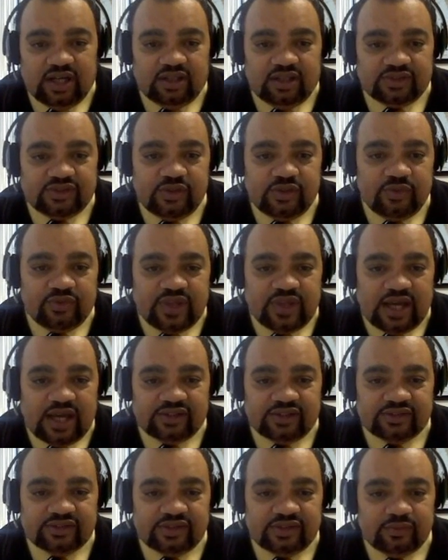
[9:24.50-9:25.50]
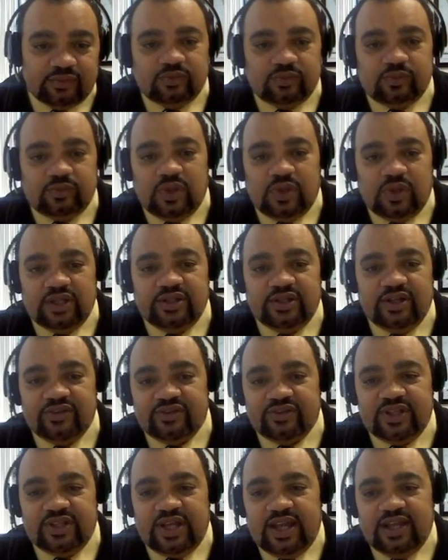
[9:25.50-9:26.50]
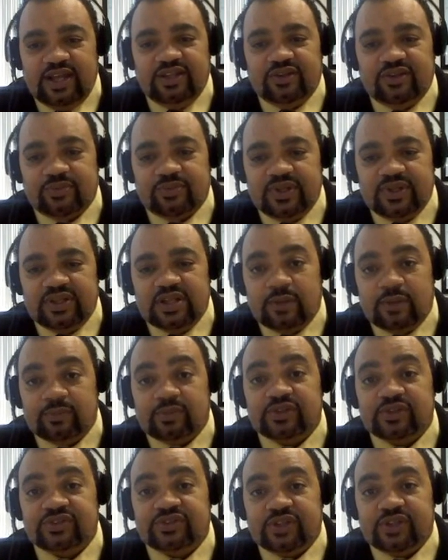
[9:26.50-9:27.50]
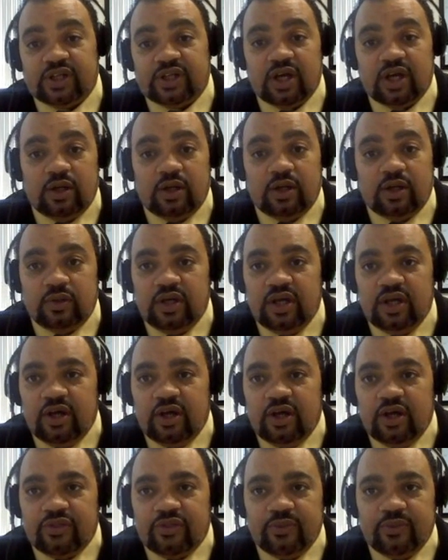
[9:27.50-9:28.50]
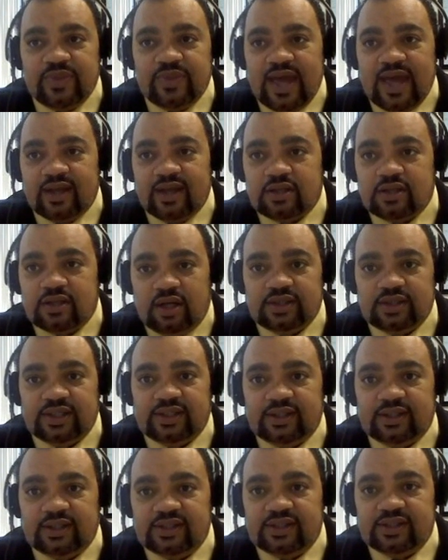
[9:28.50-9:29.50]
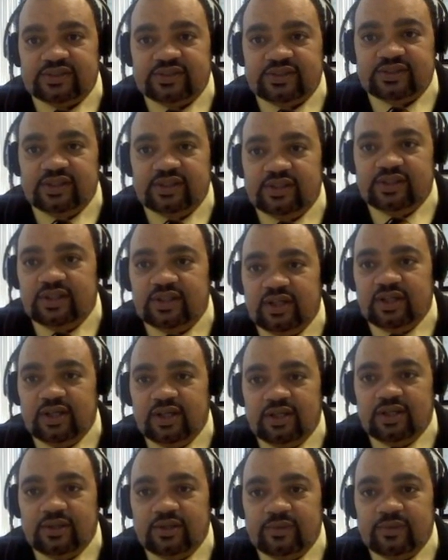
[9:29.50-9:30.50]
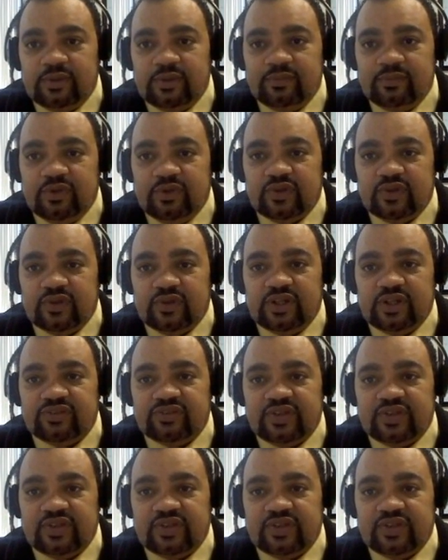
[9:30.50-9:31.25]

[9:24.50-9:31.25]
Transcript: 2,183 numbers to go through that calling list. This